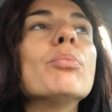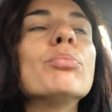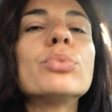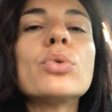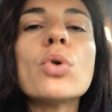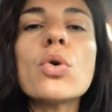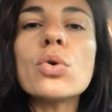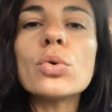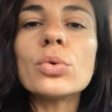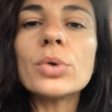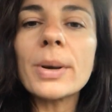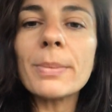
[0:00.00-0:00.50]

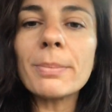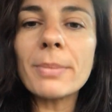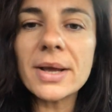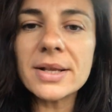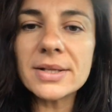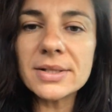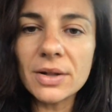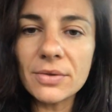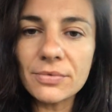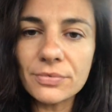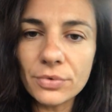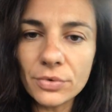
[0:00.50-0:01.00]
program
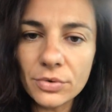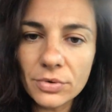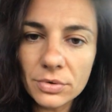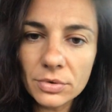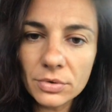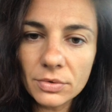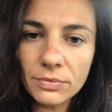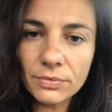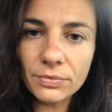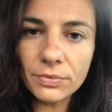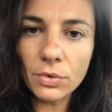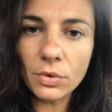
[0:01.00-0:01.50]
myself
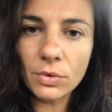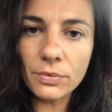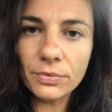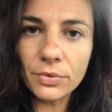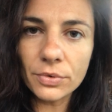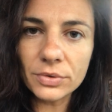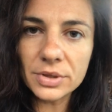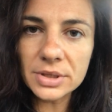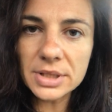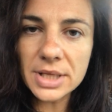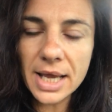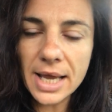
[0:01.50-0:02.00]

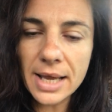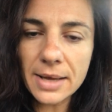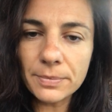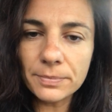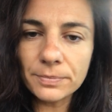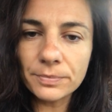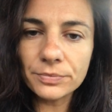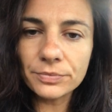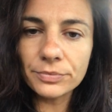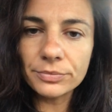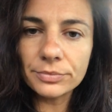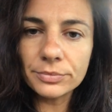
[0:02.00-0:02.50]
for the day.
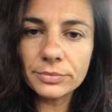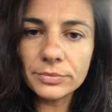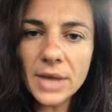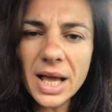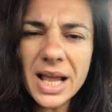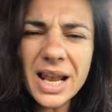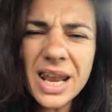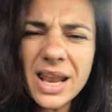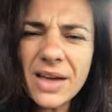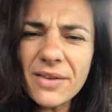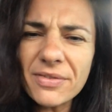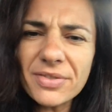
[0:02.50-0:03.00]

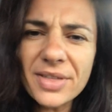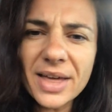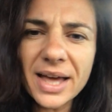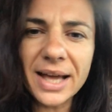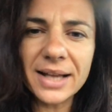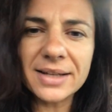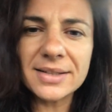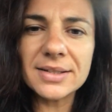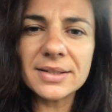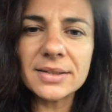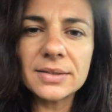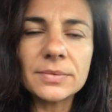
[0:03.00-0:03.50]
I love
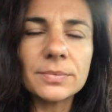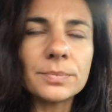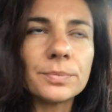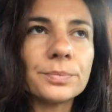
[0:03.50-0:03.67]
that.